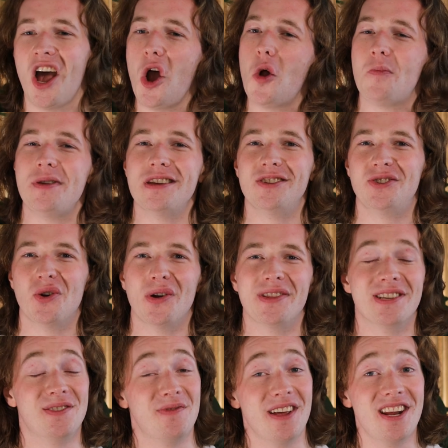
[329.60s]
I hope you enjoyed
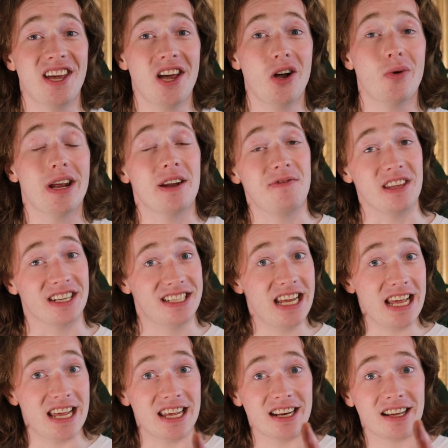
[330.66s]
this video, and if you
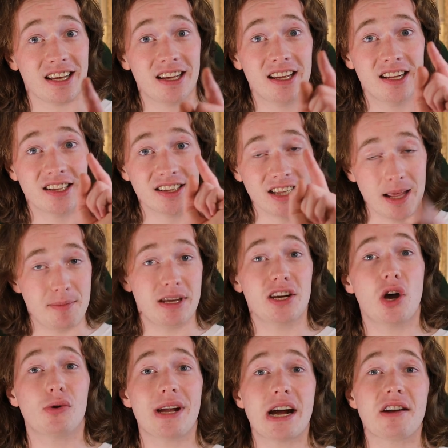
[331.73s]
did, let me
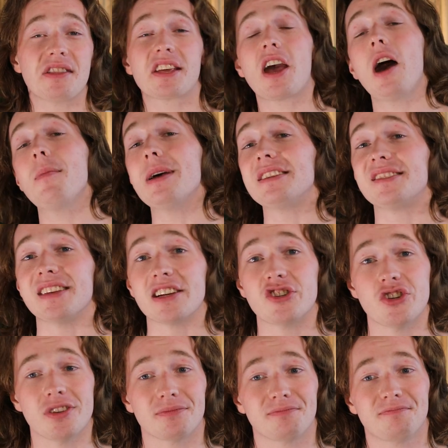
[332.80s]
know down in the comment
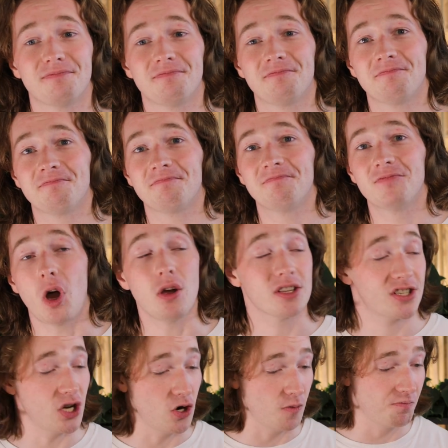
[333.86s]
section.
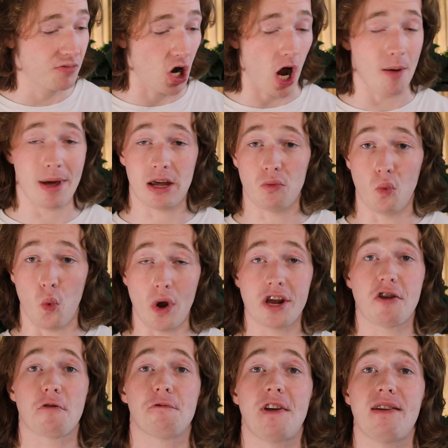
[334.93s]
Also, comment
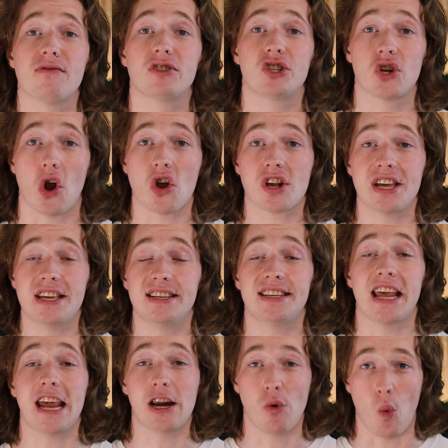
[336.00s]
what your favorite shark is
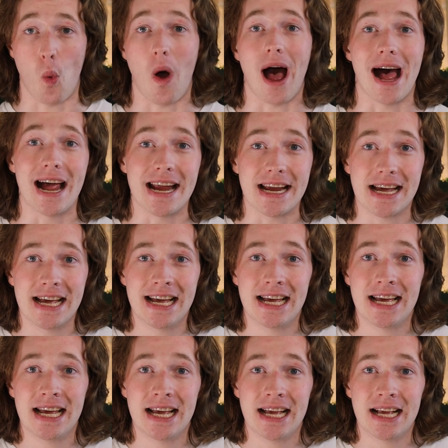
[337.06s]
and why.
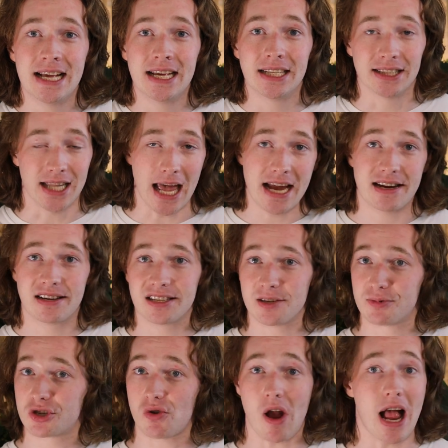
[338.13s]
Like,
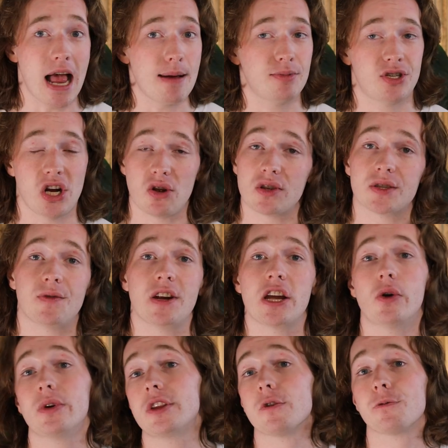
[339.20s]
subscribe, share this
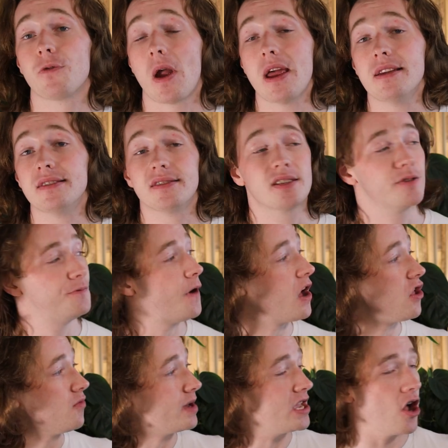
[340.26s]
video with your friends,
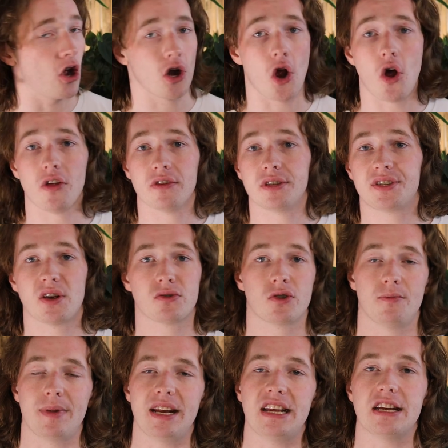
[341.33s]
follow me on all the
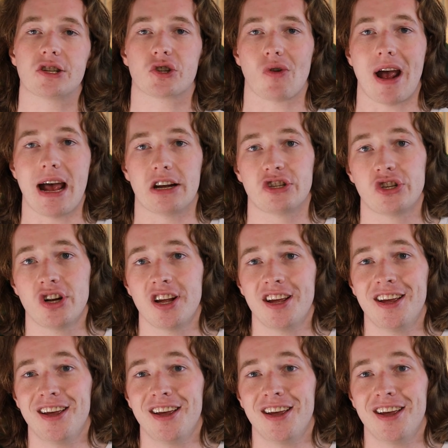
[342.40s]
social media trash,